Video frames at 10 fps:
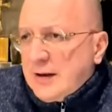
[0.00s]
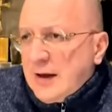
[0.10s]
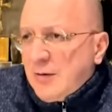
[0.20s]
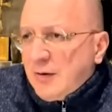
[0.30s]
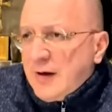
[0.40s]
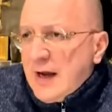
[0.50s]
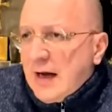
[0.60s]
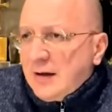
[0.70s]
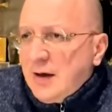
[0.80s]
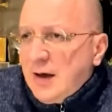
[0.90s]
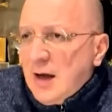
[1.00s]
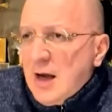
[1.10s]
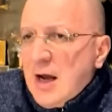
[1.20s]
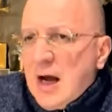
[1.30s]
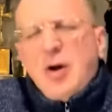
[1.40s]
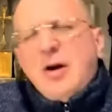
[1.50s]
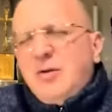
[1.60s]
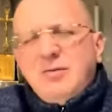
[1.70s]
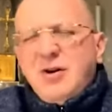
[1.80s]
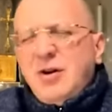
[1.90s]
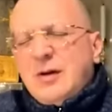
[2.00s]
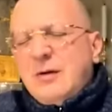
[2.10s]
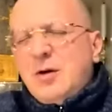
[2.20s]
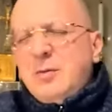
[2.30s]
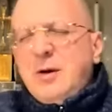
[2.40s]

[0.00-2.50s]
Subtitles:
And you know what other things they've said about me over the years.